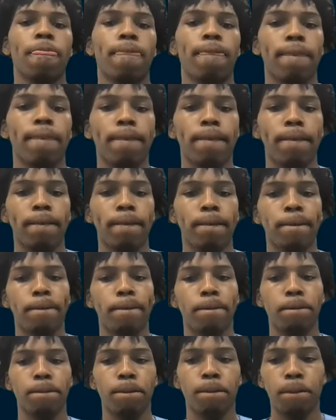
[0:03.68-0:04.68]

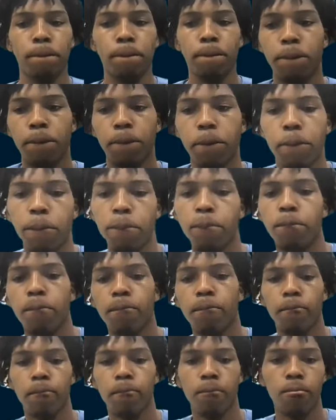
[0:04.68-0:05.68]

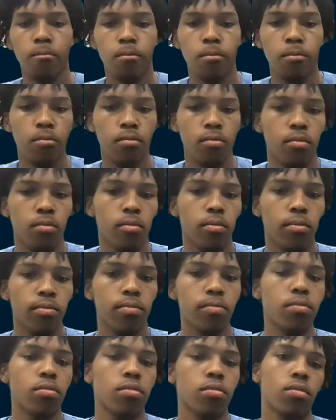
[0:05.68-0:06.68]

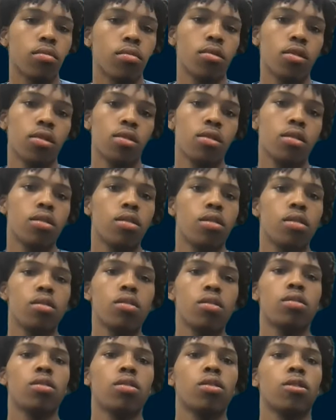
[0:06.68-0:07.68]

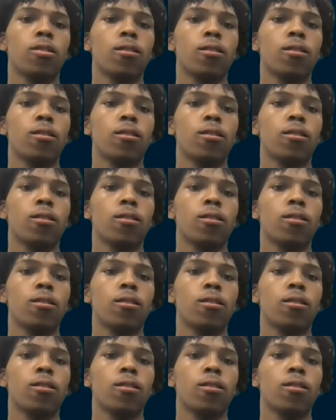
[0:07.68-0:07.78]
(silence)